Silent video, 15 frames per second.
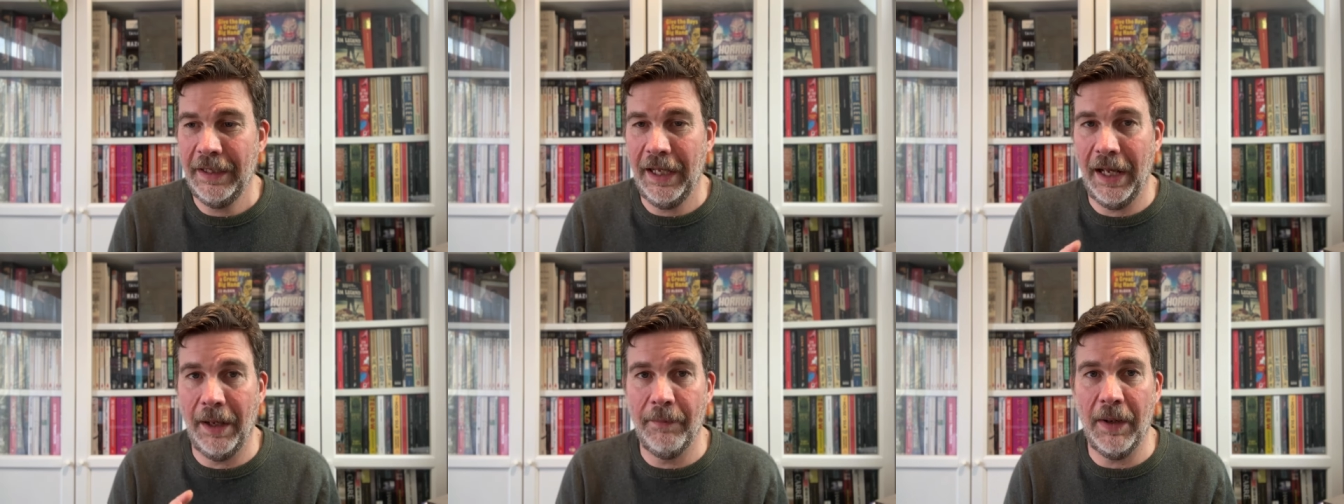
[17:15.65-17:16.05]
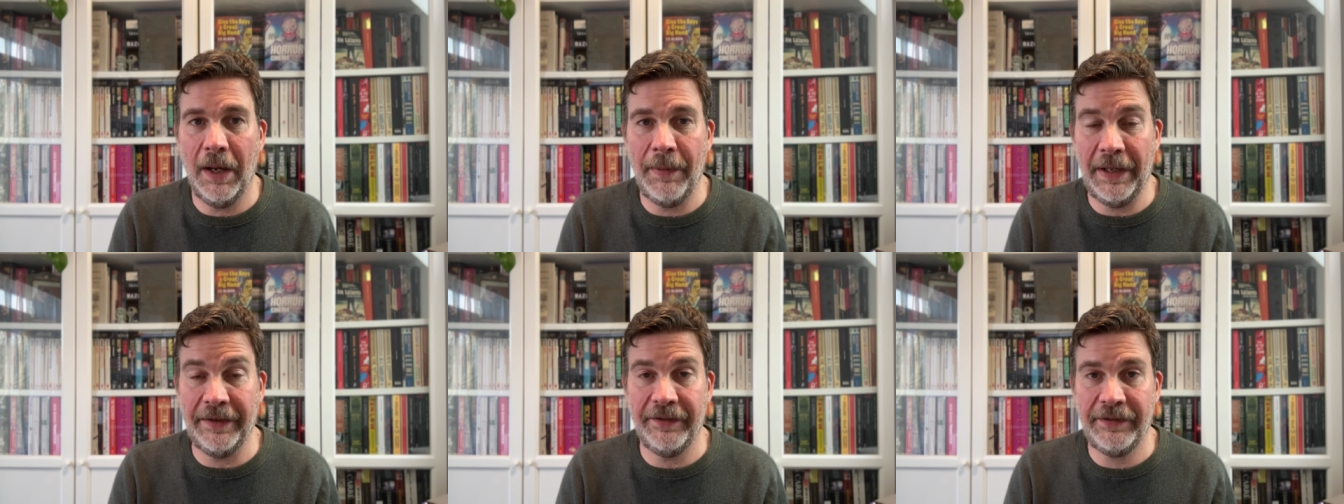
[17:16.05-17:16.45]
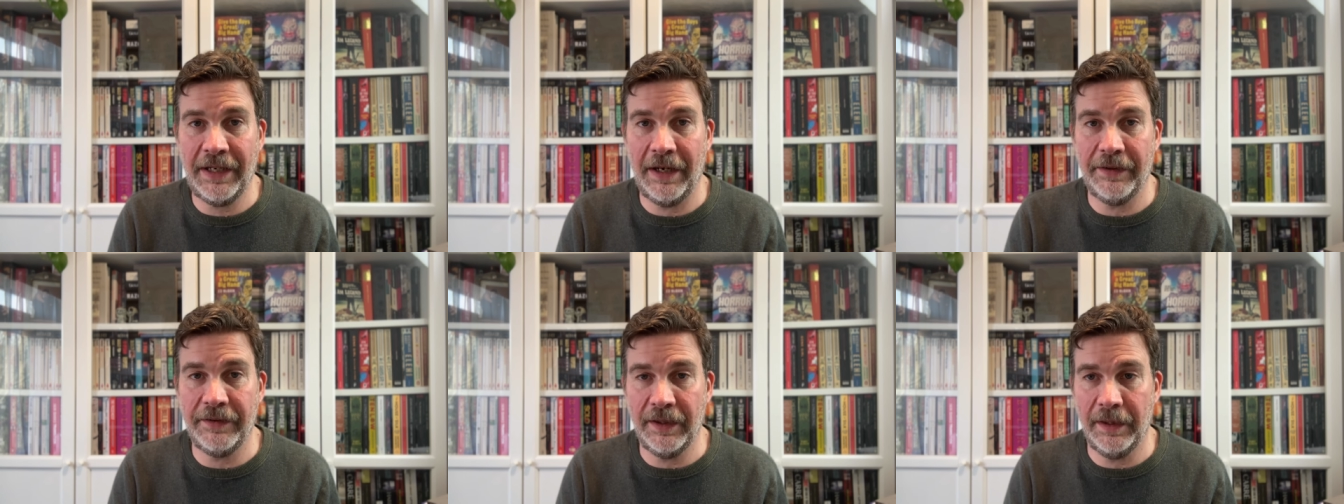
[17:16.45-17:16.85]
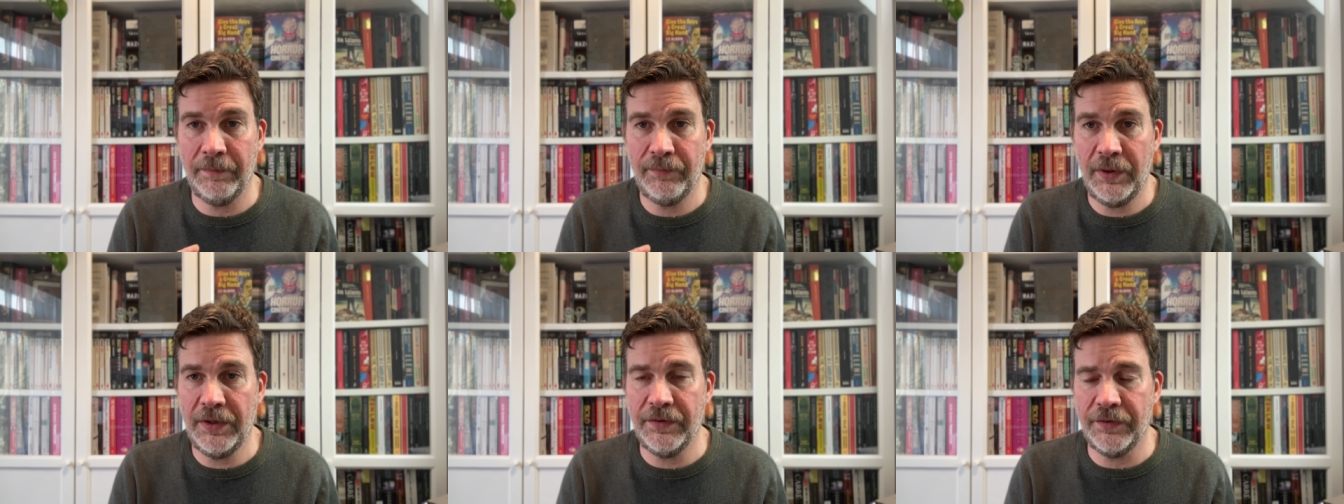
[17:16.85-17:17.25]
about this character,
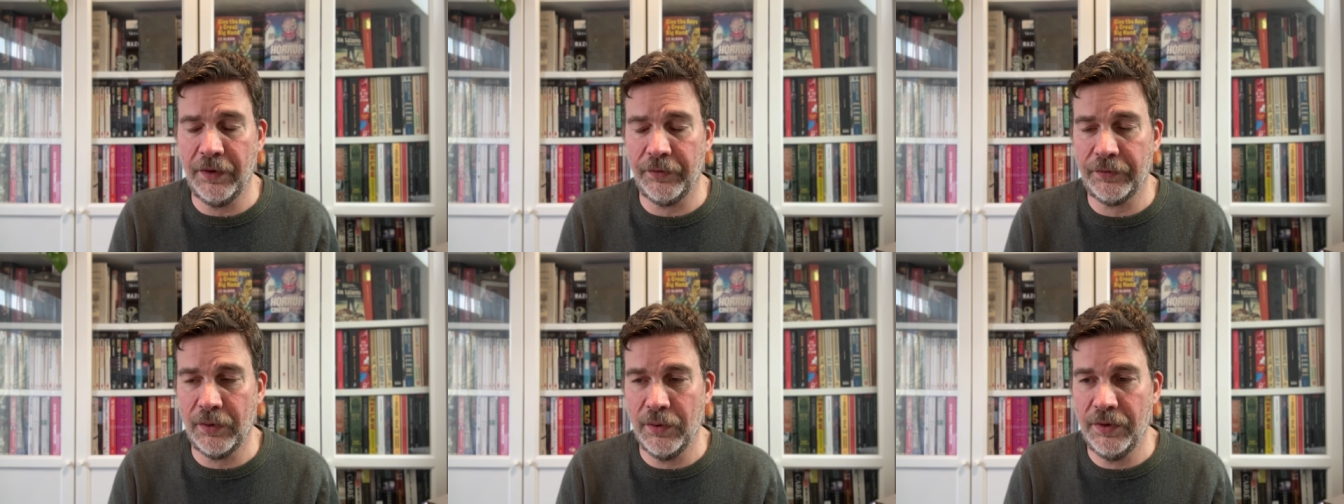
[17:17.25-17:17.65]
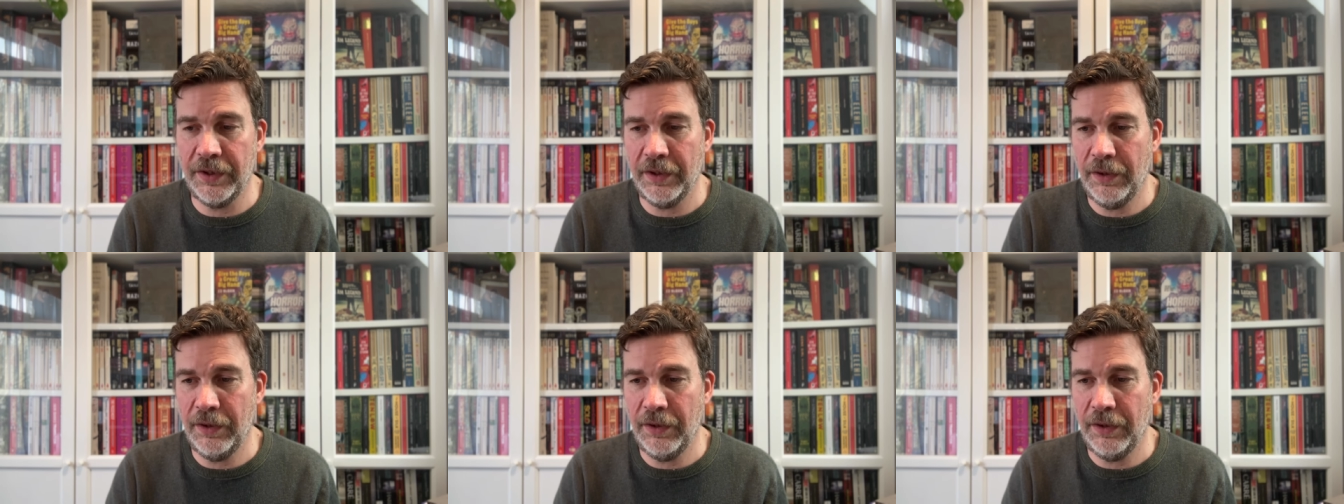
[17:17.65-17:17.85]
Prudence Osgood,